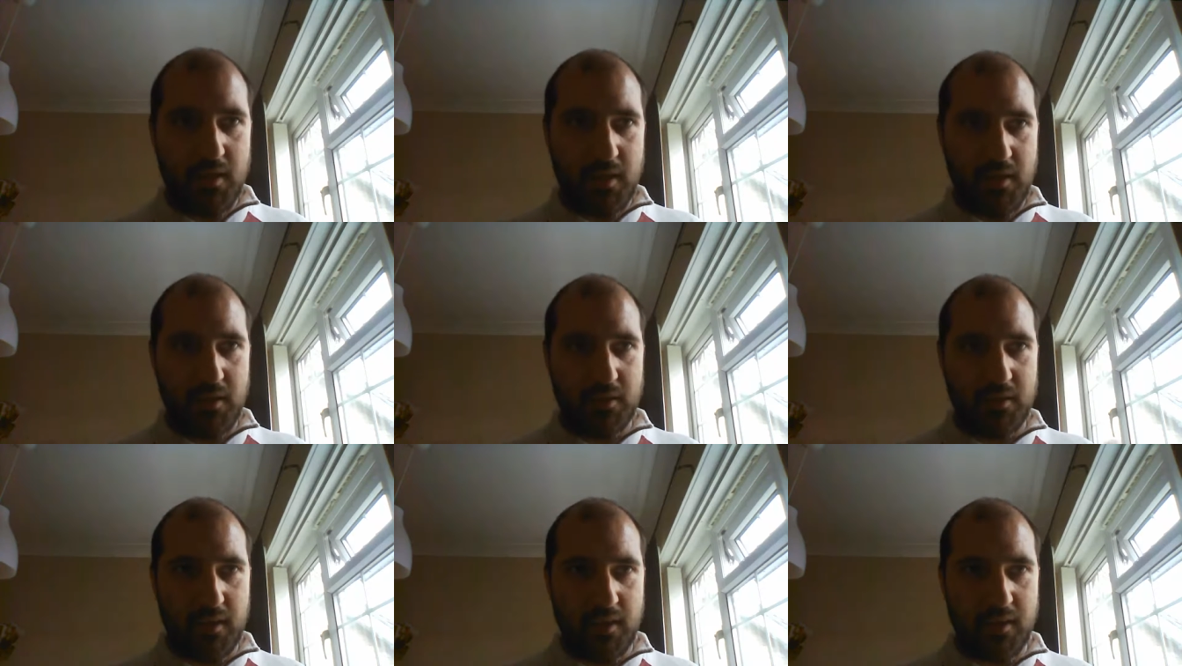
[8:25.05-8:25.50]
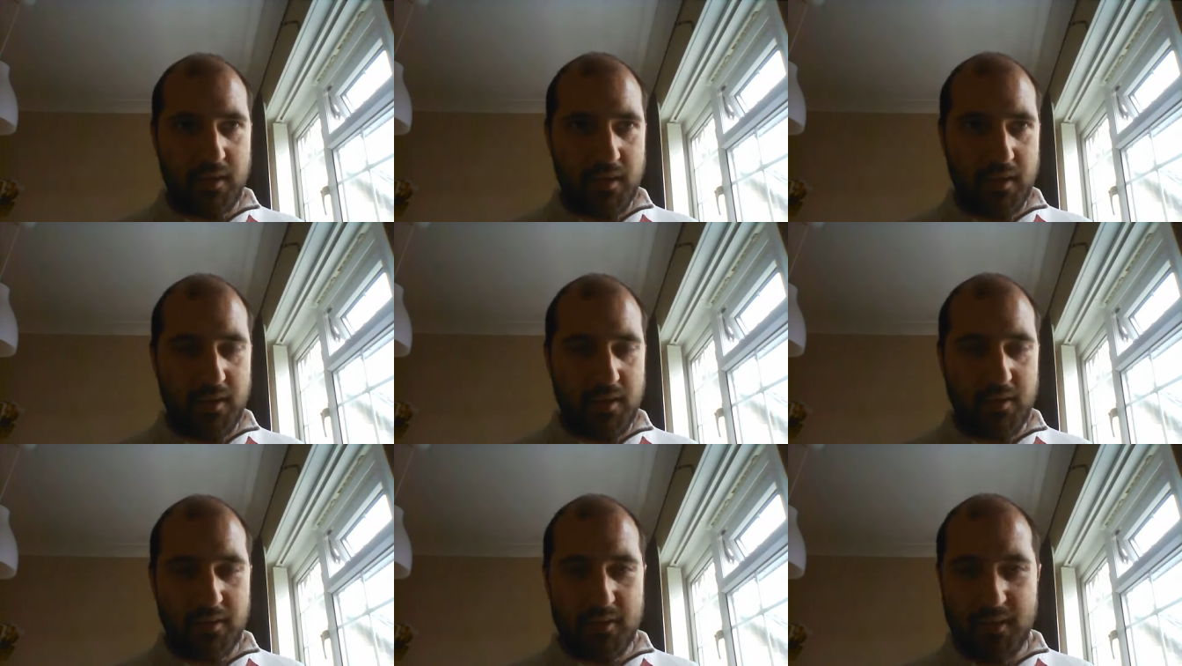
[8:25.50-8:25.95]
Okay,
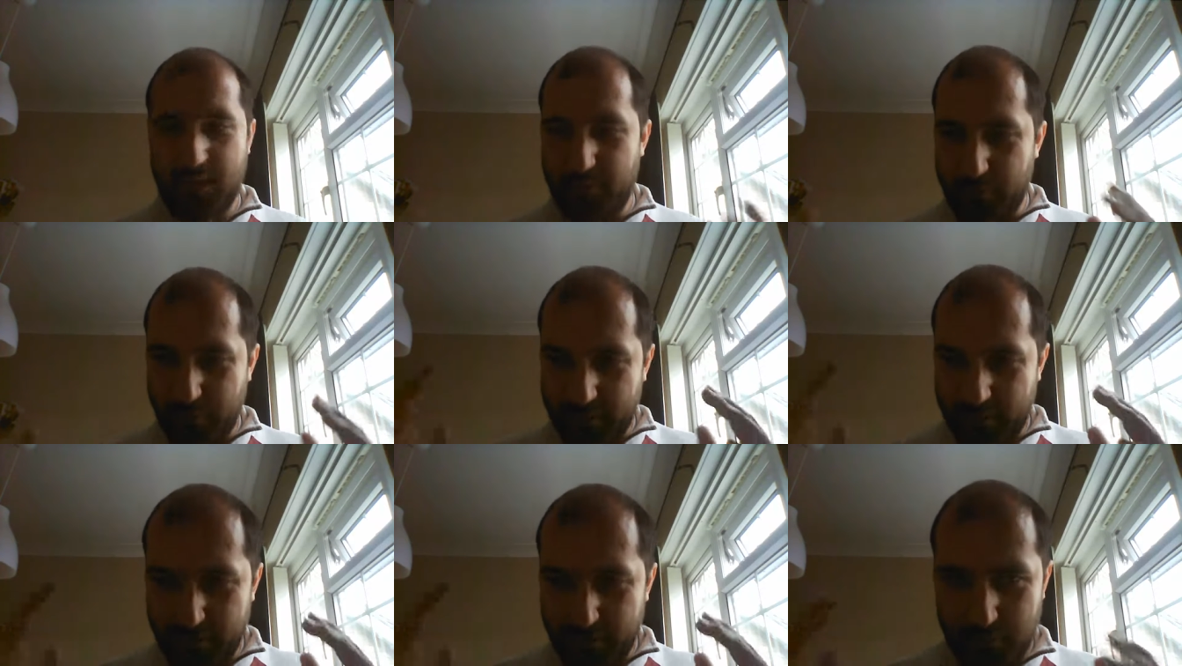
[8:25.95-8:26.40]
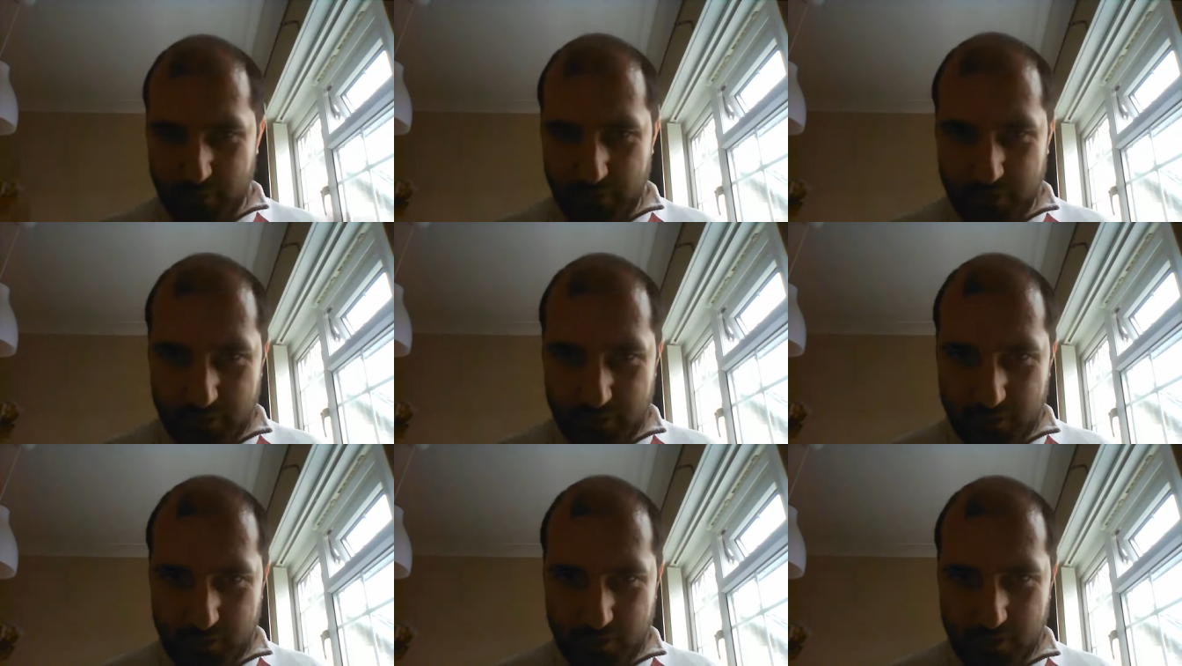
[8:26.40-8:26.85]
anyway, hope you
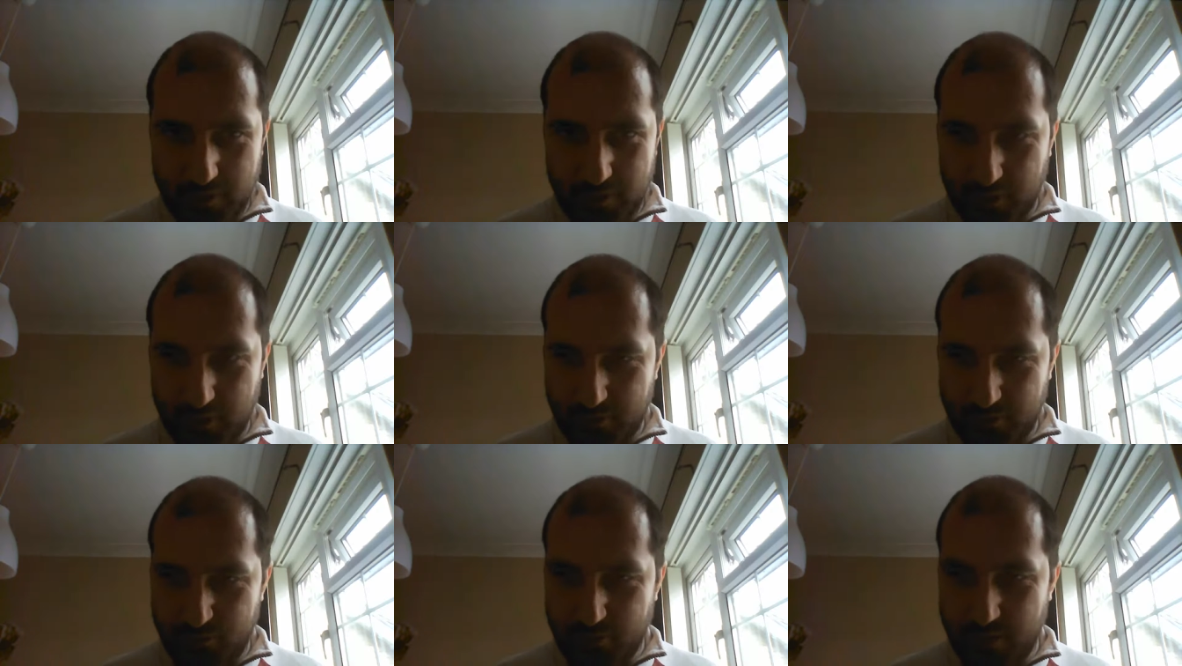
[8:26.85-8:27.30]
like this